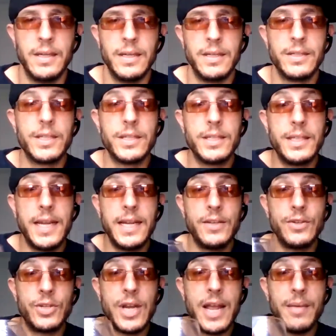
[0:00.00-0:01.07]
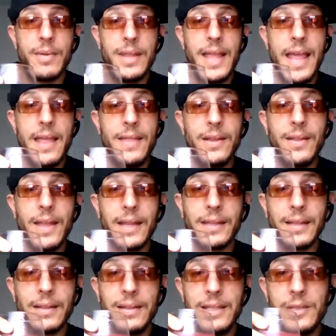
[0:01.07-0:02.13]
it's just a dangerous job, and they're like
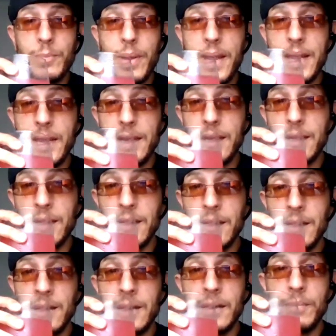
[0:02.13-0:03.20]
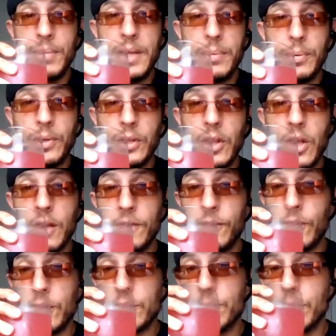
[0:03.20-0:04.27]
the least paid people in law
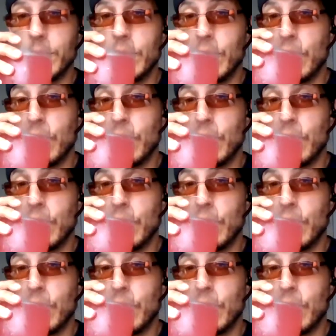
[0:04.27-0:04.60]
enforcement.